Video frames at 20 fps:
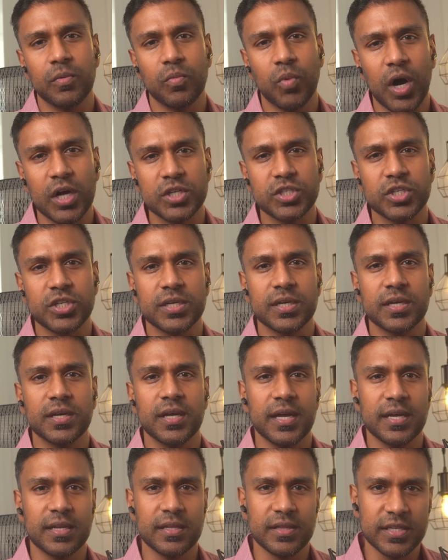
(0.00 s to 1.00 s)
watching
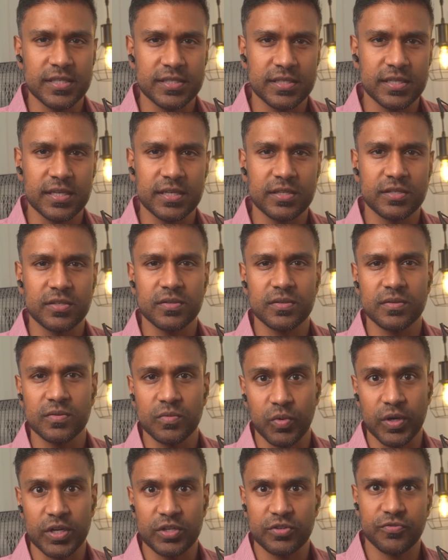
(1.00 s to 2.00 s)
and listening to
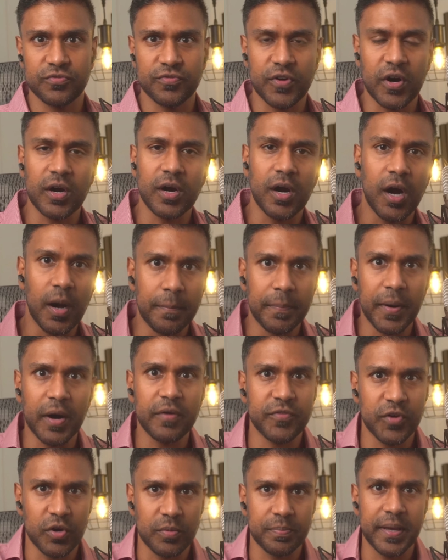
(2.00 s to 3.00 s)
what is far above
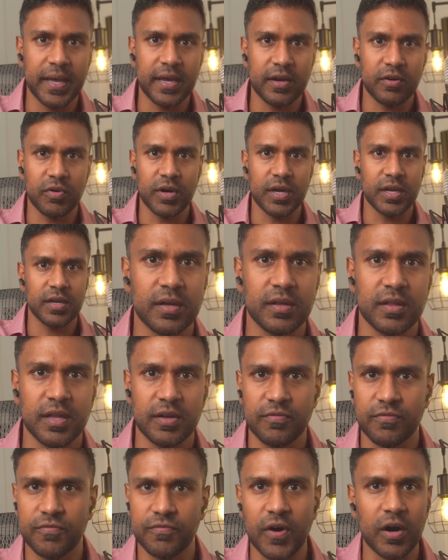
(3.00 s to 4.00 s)
your pay grade, like
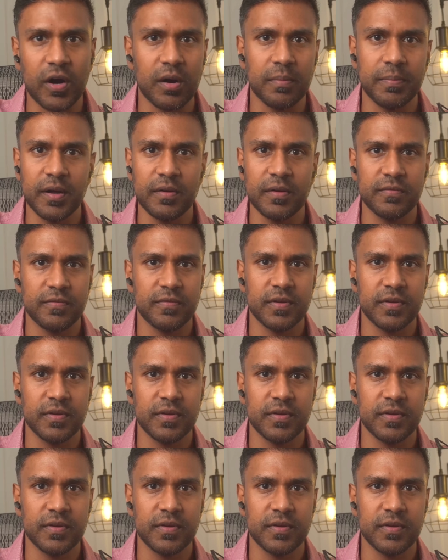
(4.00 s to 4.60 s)
far above.